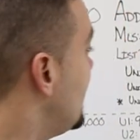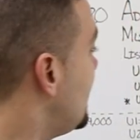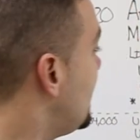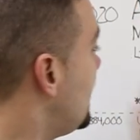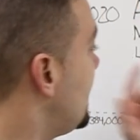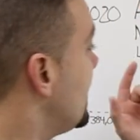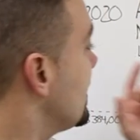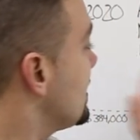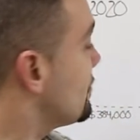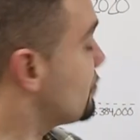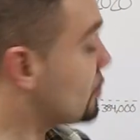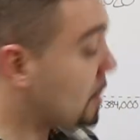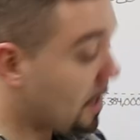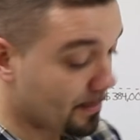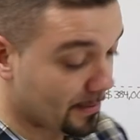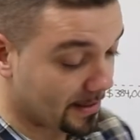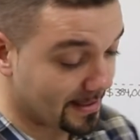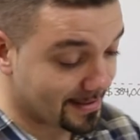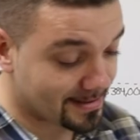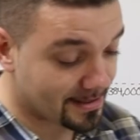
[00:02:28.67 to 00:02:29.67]
uh, the
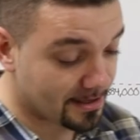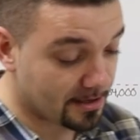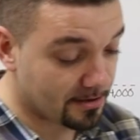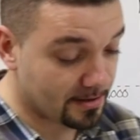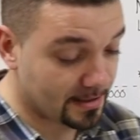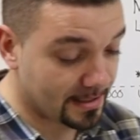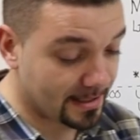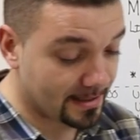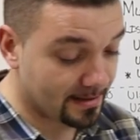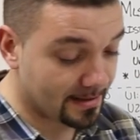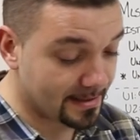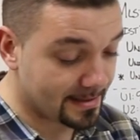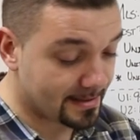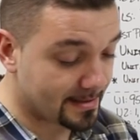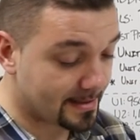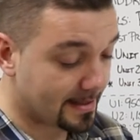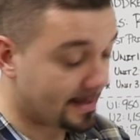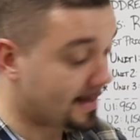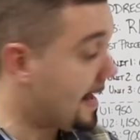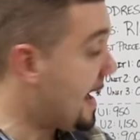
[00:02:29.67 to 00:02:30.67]
property is currently
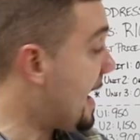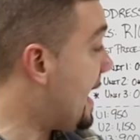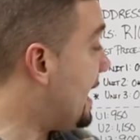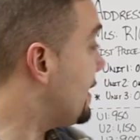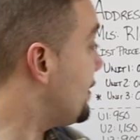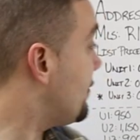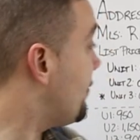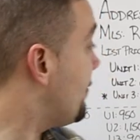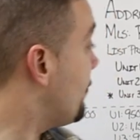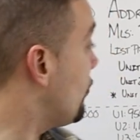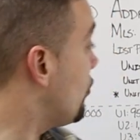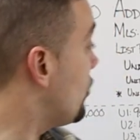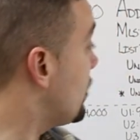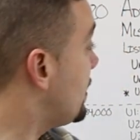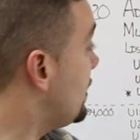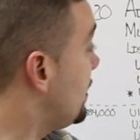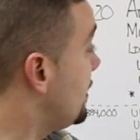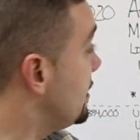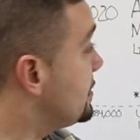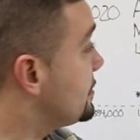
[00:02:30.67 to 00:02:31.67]
listed at
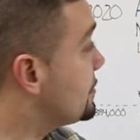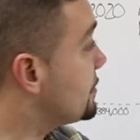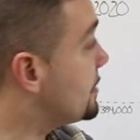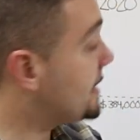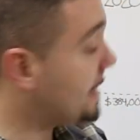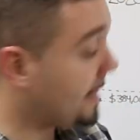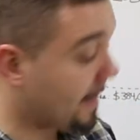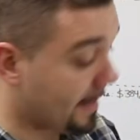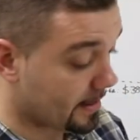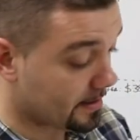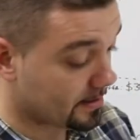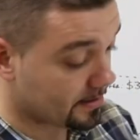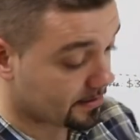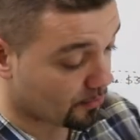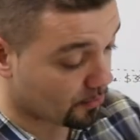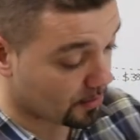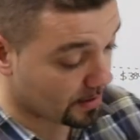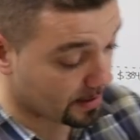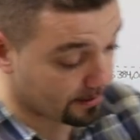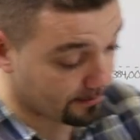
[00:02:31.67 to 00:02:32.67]

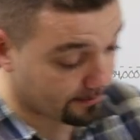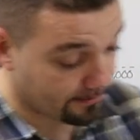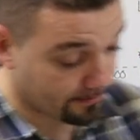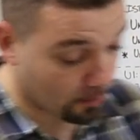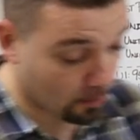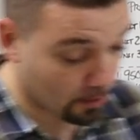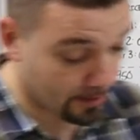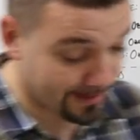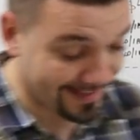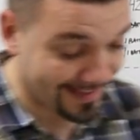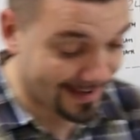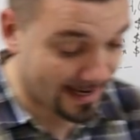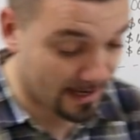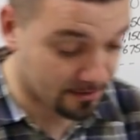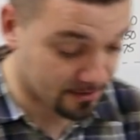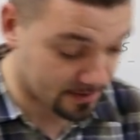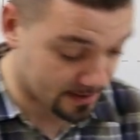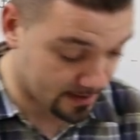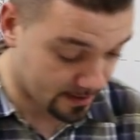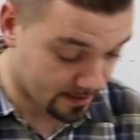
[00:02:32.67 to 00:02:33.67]

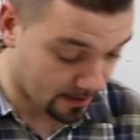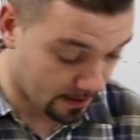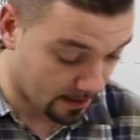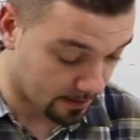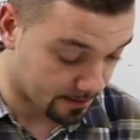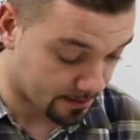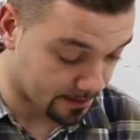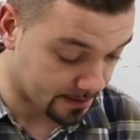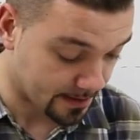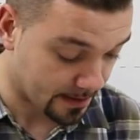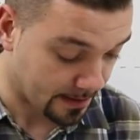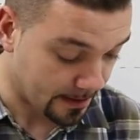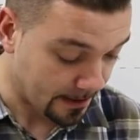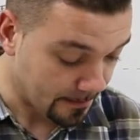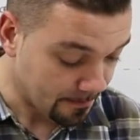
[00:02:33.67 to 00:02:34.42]
$424,000.